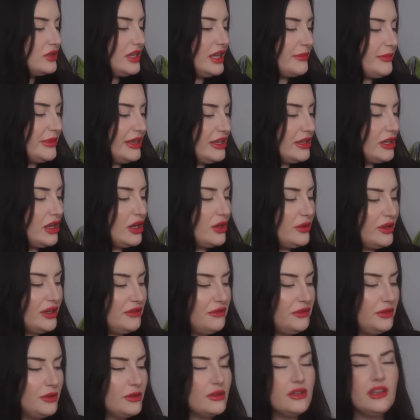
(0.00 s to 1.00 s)
let me know
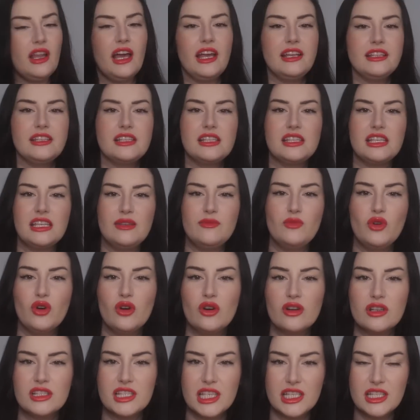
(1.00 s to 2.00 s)
if you'd like to see
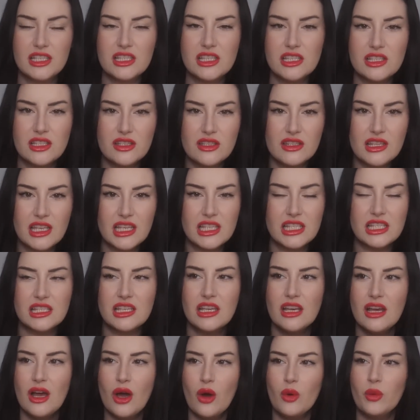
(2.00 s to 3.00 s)
more? Because I used to do this,
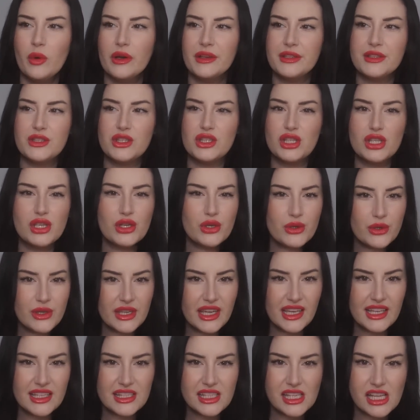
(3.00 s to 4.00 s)
what, 2
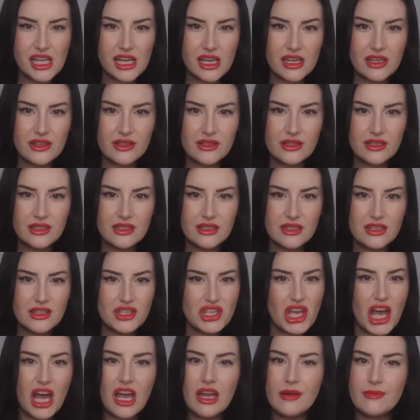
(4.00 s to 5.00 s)
years ago?
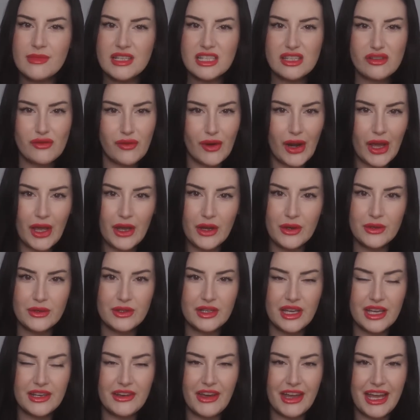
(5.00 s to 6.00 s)
Time has flown
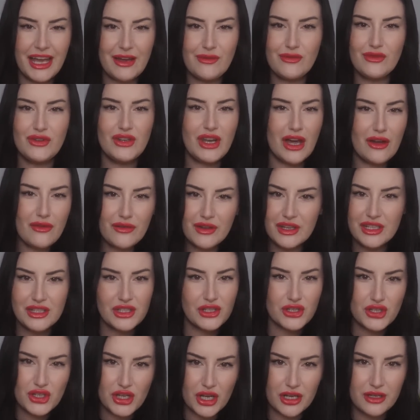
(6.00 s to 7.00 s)
and I have nothing to
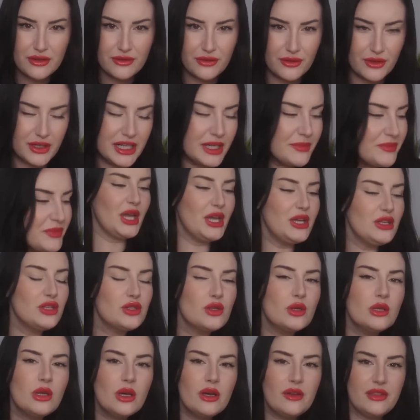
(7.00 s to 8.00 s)
show for it. I used
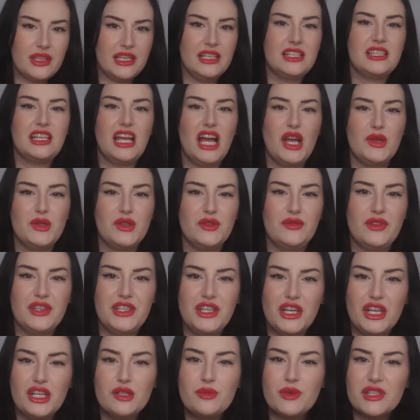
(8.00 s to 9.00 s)
to do a lot of these types of
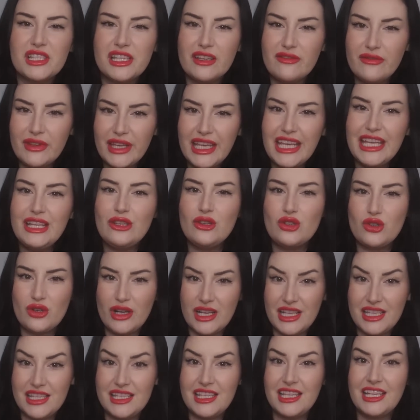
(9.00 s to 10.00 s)
videos, but something
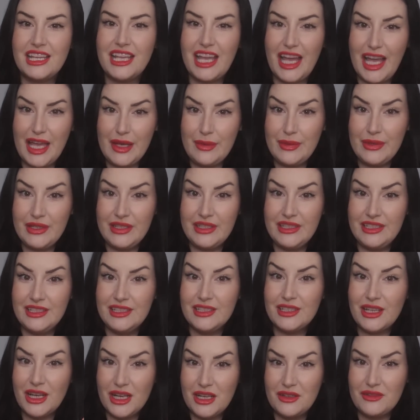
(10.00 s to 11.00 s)
interesting
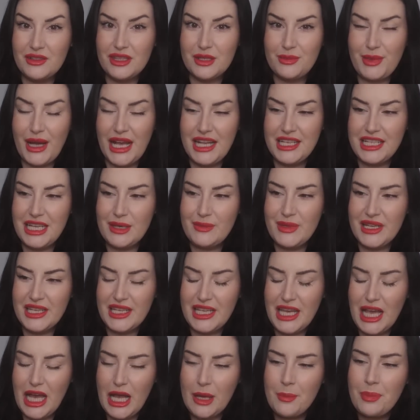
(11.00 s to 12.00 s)
happened over the pandemic,
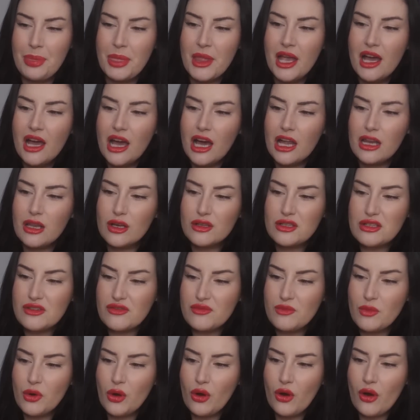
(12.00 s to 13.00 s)
yeah? A lot
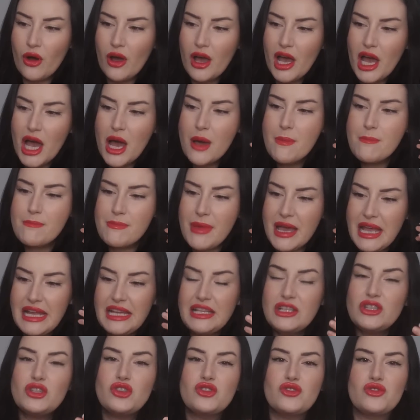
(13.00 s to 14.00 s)
of more
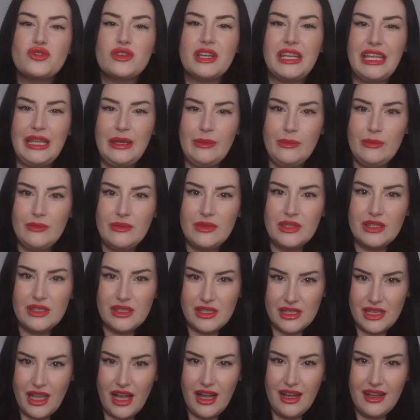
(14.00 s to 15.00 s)
mainstream
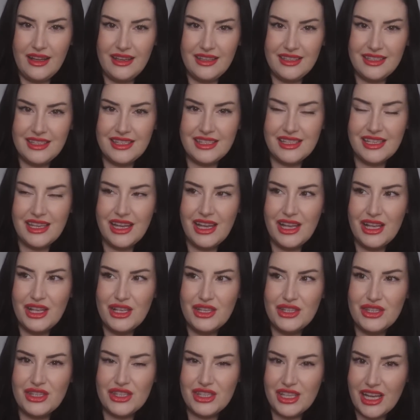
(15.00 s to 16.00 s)
stars
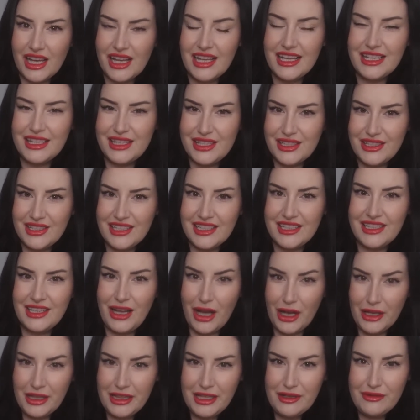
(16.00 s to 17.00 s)
started doing
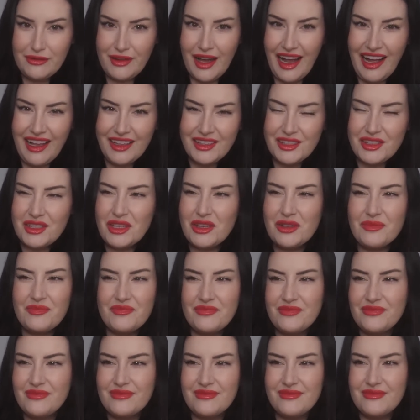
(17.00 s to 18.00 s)
OnlyFans.
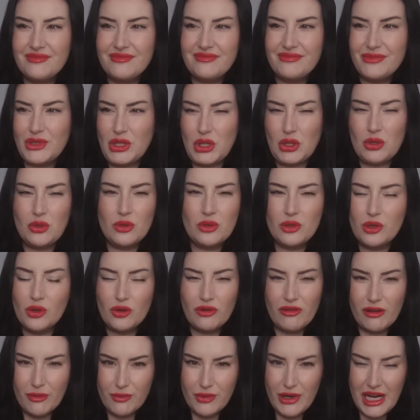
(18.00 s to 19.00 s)
Not Jude Law
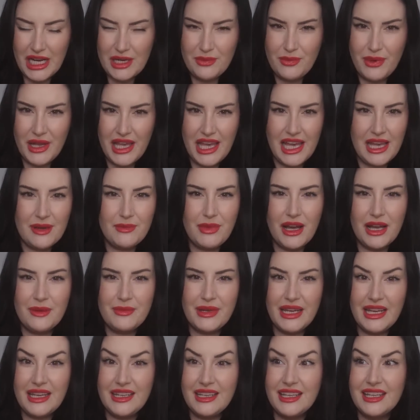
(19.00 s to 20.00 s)
or Brad Pitt, but I
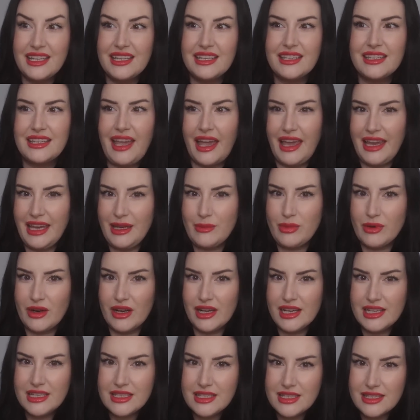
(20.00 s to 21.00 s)
mean Katie
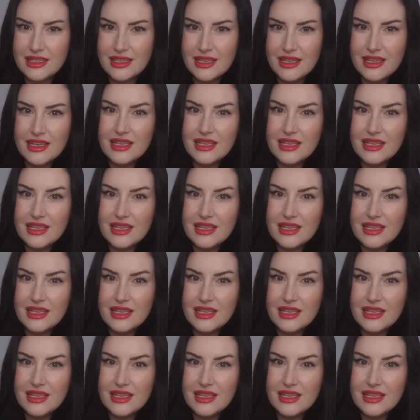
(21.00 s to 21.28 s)
Price,